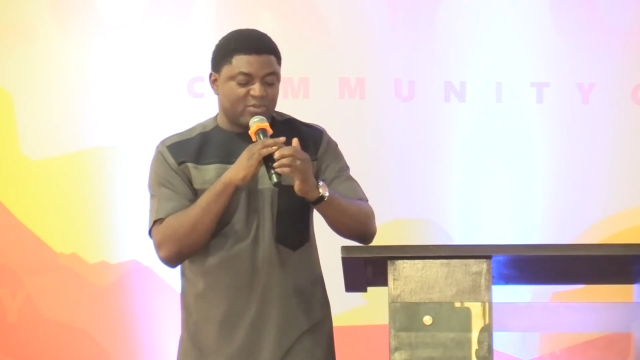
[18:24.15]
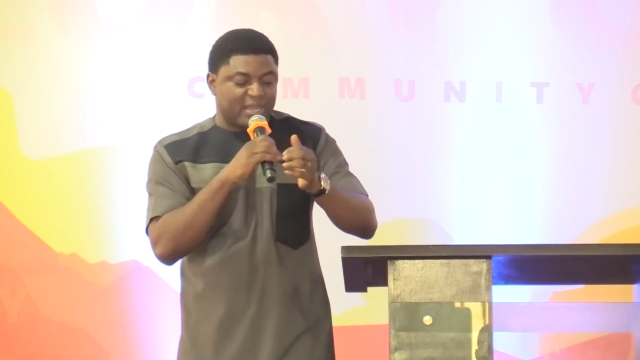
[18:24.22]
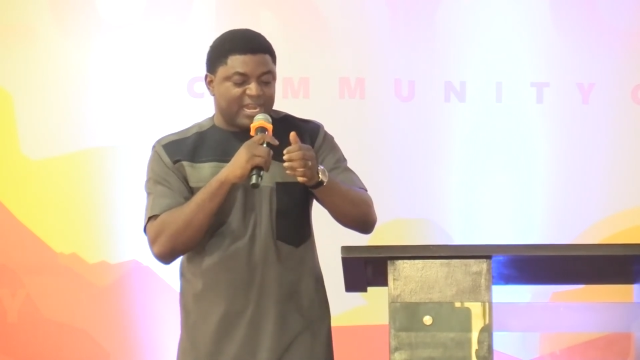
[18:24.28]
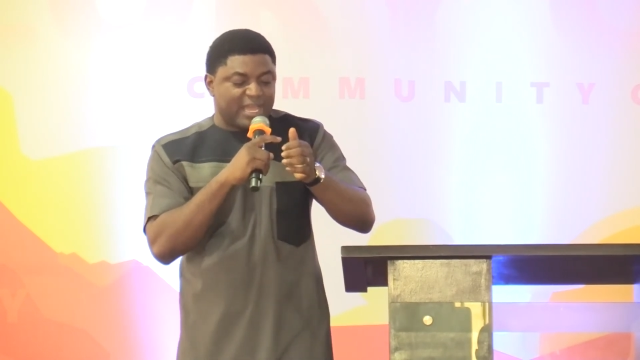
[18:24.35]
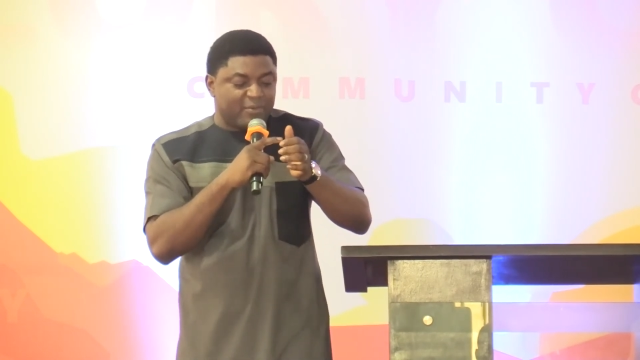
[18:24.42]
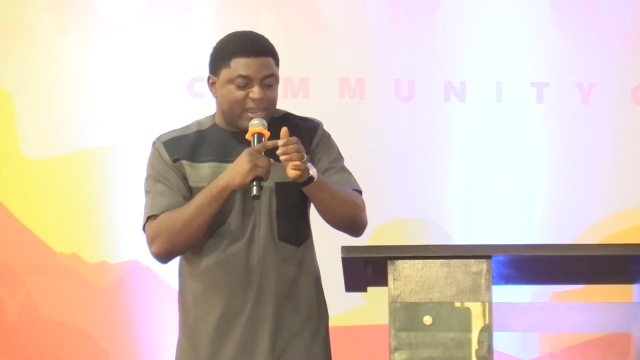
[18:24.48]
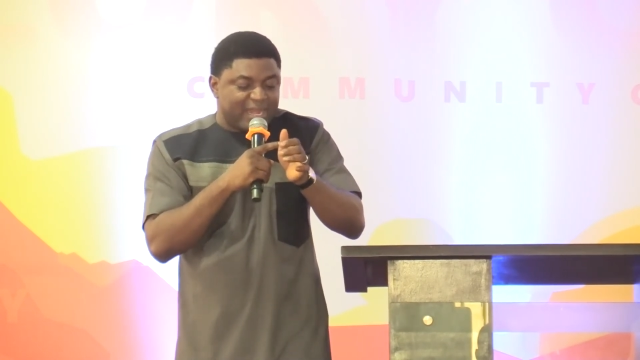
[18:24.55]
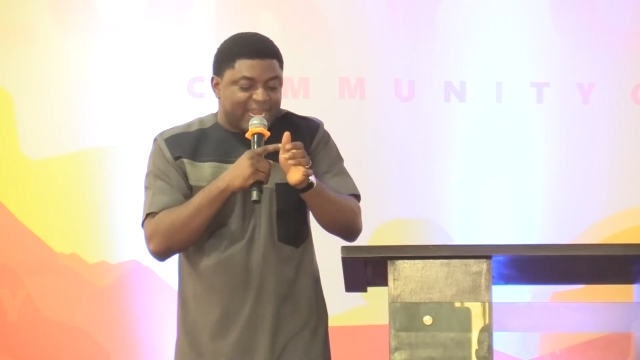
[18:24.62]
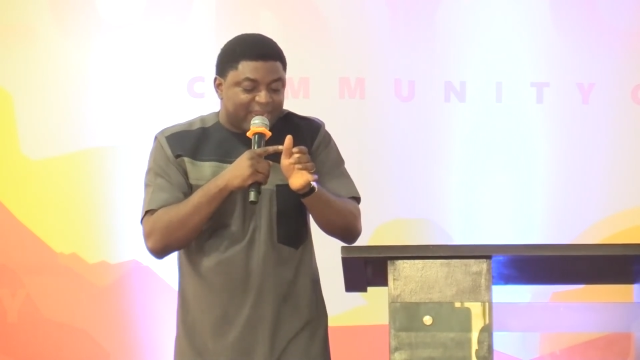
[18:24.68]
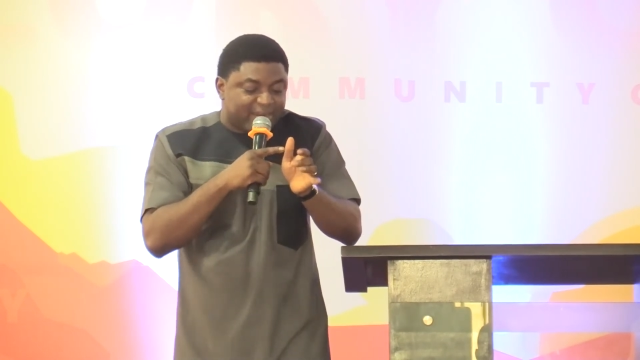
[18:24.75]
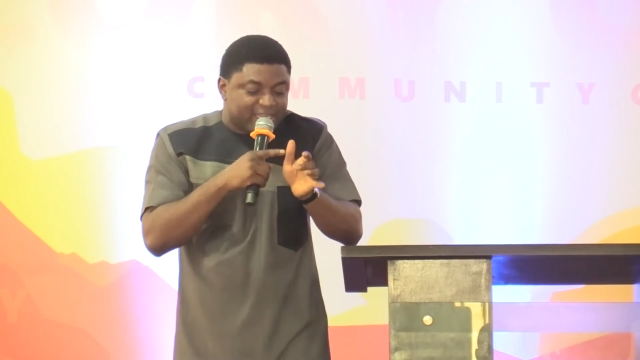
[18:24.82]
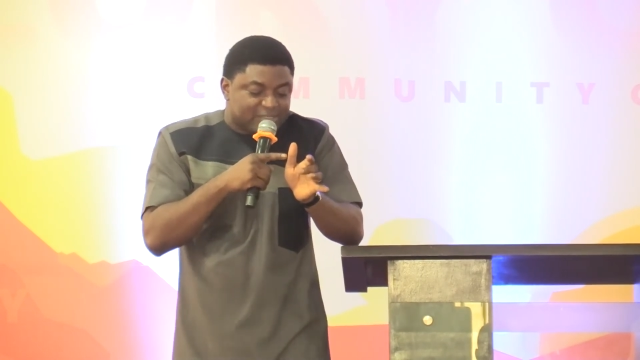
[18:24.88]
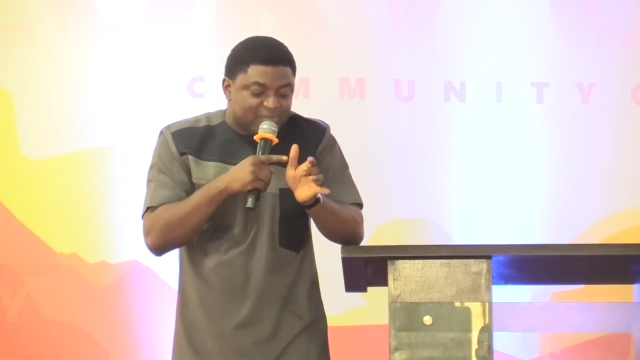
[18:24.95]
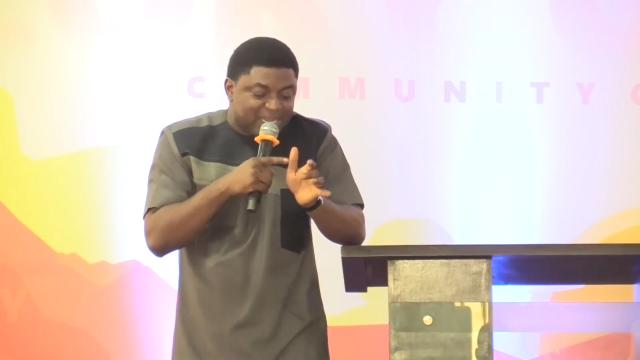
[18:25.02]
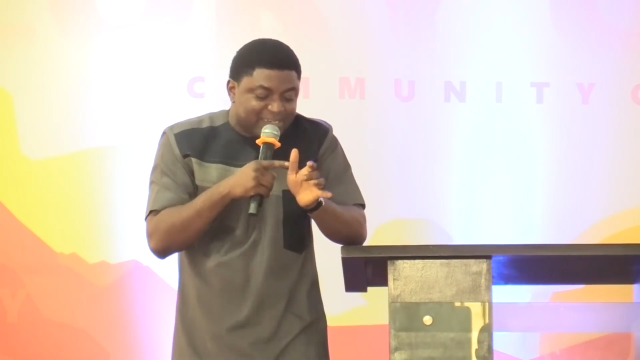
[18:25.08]
You are now wearing an
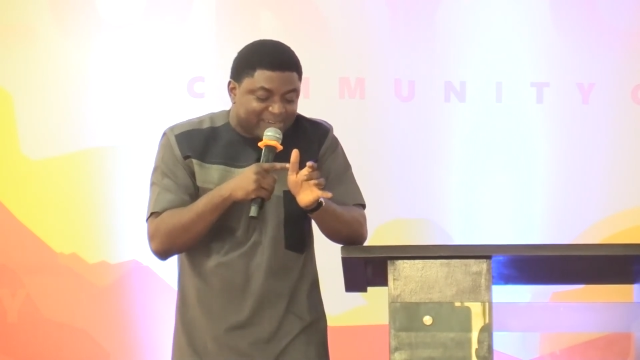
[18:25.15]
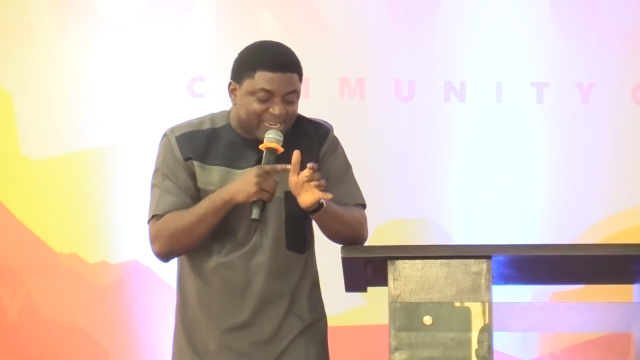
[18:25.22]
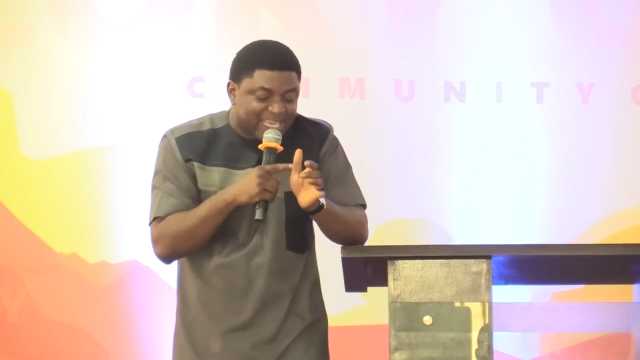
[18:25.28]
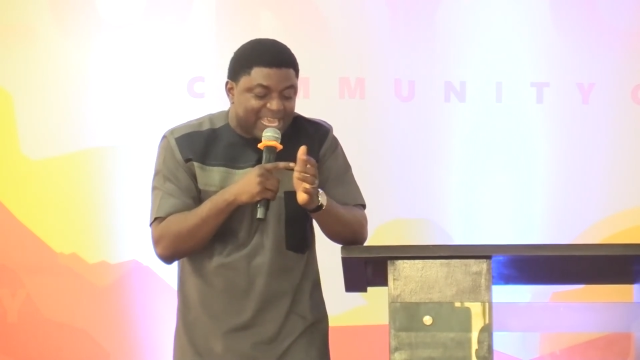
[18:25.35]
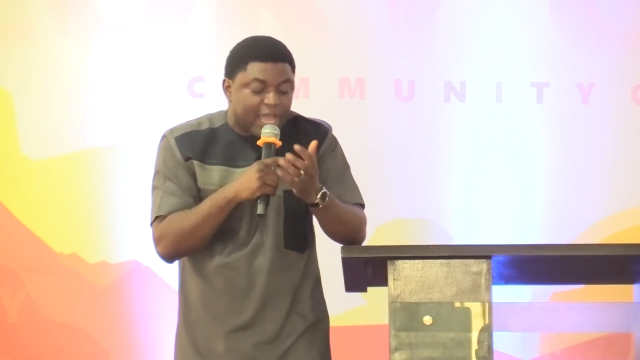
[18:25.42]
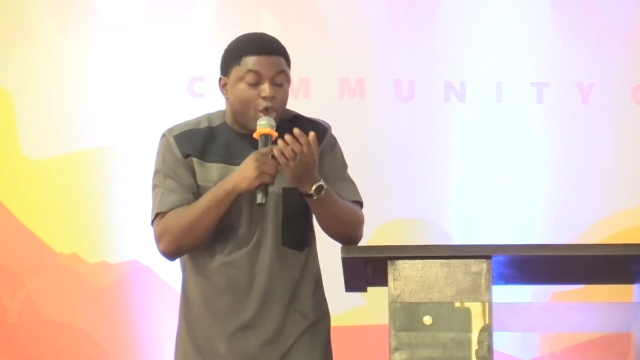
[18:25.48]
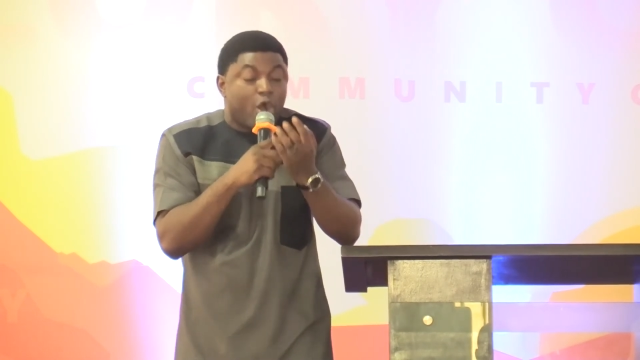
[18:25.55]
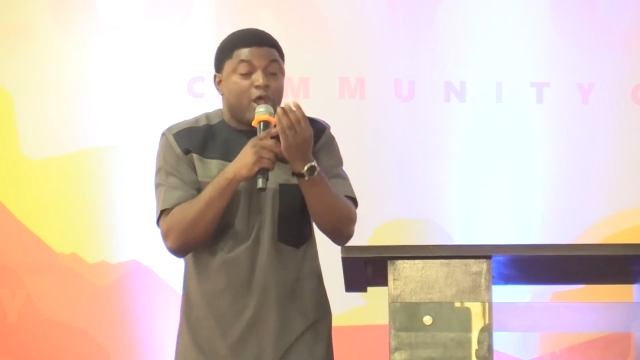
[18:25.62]
engagement ring here.